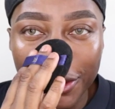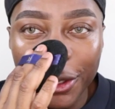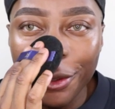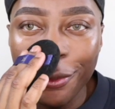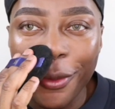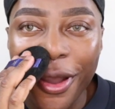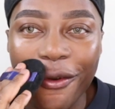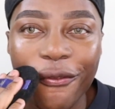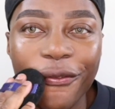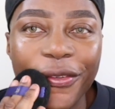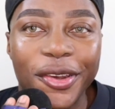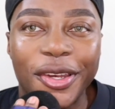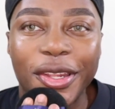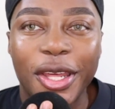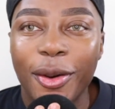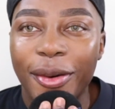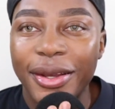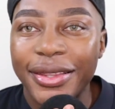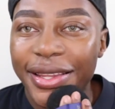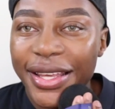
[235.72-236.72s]
do a
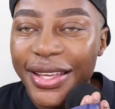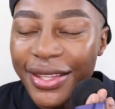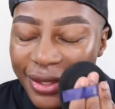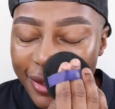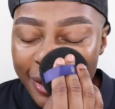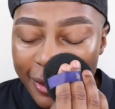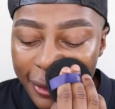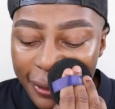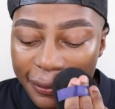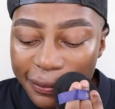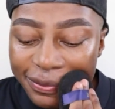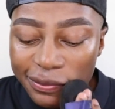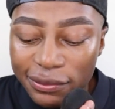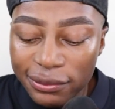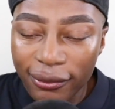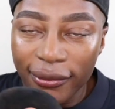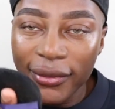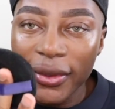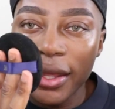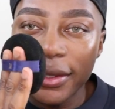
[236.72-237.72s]
video on this,
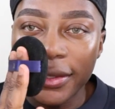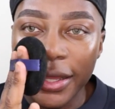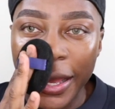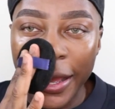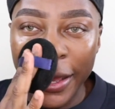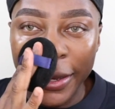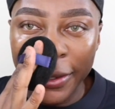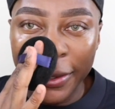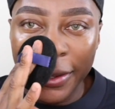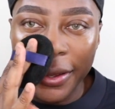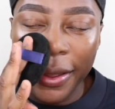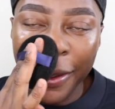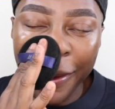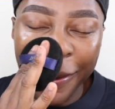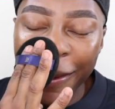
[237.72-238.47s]
then